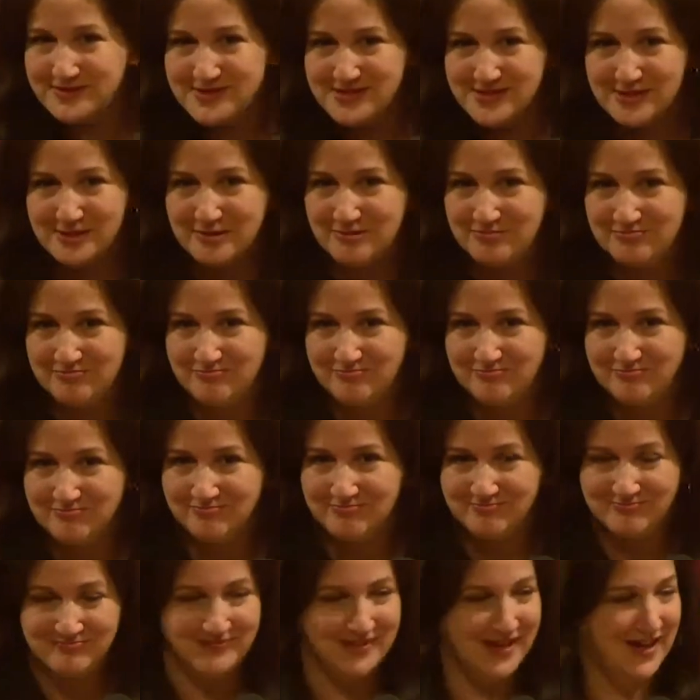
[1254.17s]
So,
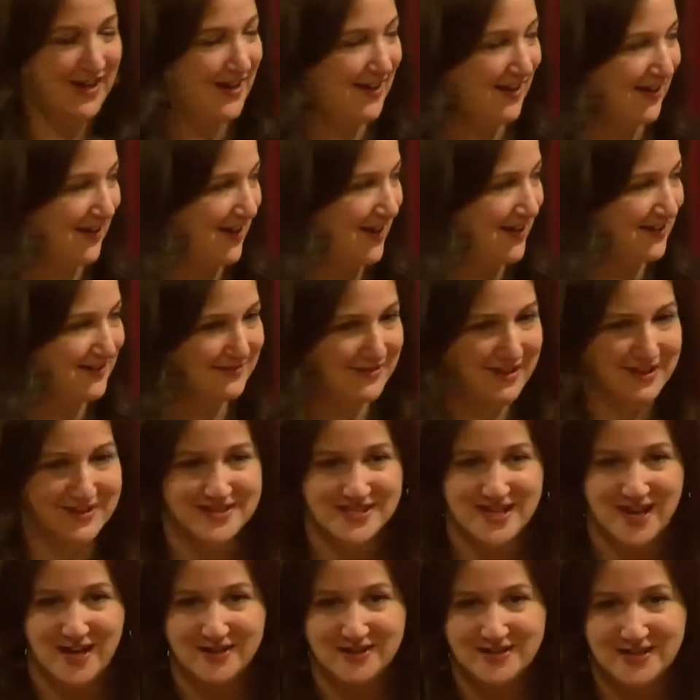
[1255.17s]
yeah,
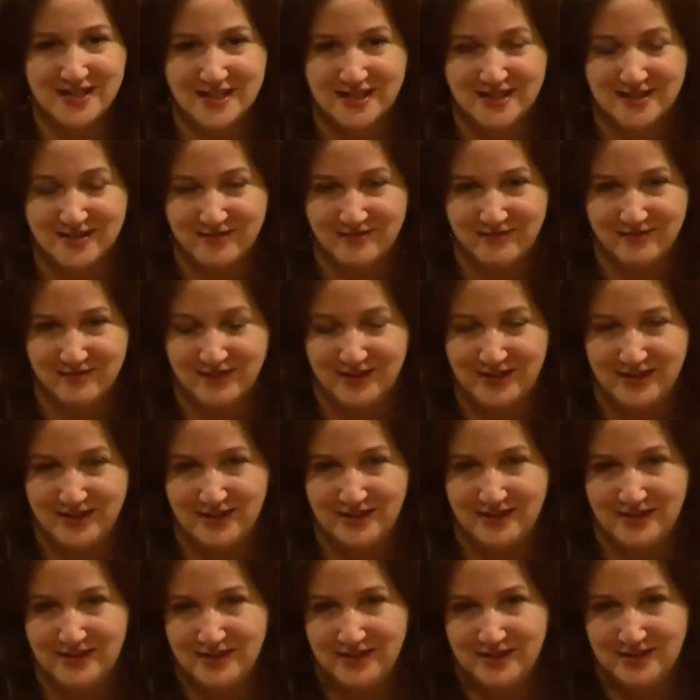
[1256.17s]
I'll take the
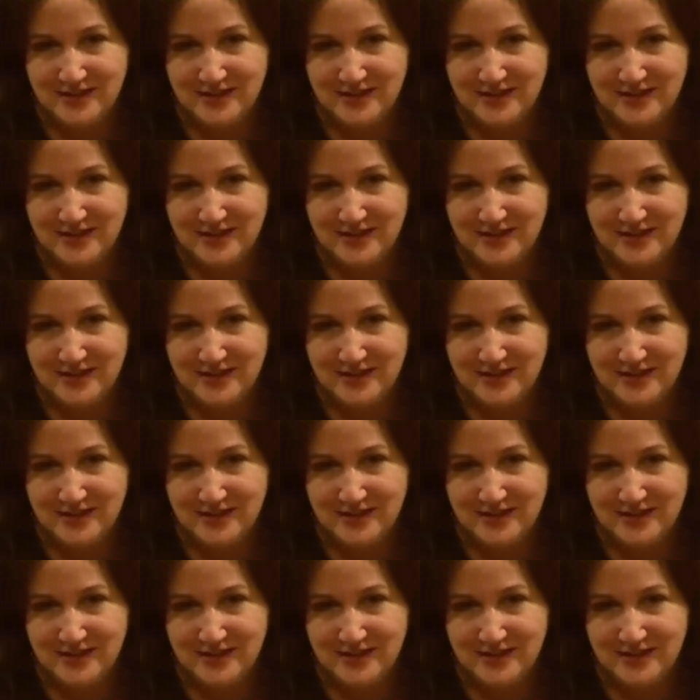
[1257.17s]
free